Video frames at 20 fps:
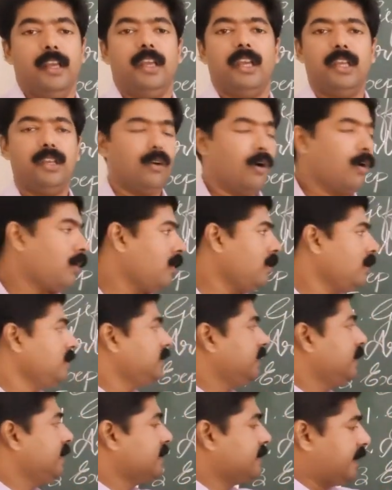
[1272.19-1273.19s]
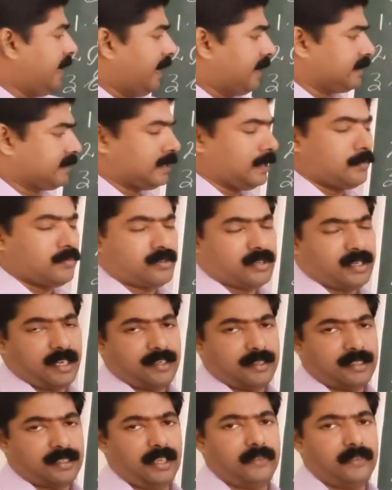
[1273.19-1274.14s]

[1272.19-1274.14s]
In all these exceptions,